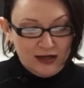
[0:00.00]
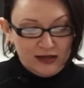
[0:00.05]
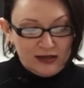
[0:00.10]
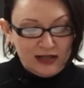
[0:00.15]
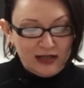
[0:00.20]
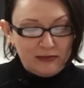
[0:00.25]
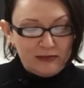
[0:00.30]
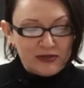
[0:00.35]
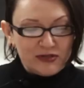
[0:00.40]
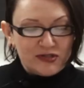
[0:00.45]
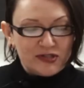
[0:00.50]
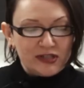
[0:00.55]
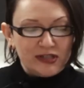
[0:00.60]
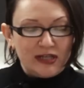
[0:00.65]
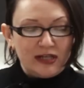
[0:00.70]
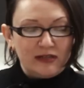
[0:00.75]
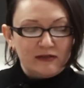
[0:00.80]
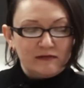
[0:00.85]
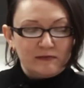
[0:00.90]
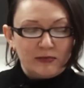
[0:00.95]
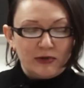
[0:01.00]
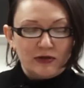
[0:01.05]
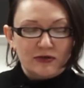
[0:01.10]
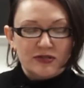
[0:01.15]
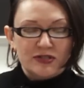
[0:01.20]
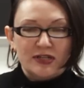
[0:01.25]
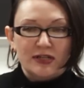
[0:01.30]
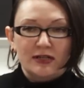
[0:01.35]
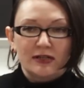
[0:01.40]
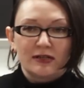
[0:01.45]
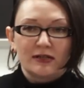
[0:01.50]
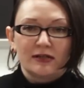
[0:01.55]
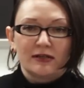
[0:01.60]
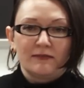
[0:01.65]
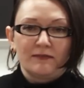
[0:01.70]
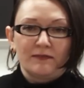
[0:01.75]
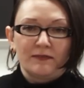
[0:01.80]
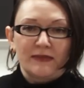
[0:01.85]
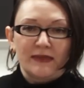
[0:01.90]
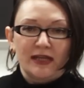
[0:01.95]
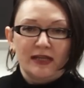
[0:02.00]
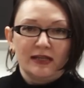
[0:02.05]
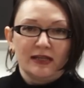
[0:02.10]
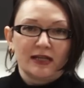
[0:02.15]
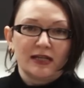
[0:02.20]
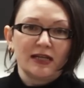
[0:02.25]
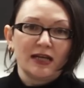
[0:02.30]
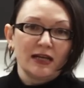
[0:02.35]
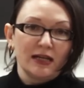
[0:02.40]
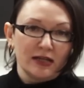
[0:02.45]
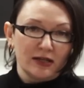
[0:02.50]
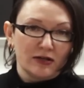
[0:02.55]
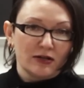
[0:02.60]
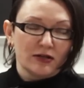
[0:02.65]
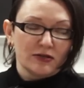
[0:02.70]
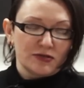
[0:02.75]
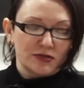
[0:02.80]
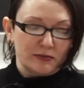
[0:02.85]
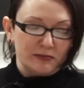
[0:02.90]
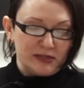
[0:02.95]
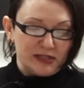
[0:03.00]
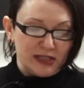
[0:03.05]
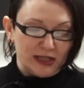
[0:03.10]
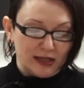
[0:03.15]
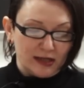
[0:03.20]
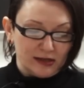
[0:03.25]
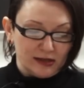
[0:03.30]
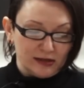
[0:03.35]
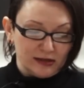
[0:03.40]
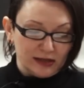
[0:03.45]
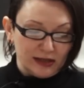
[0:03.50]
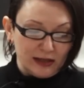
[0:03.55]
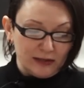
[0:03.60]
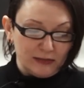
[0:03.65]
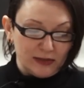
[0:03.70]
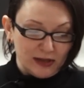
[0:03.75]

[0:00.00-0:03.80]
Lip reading: The image of the Native person, in Canadian culture particularly,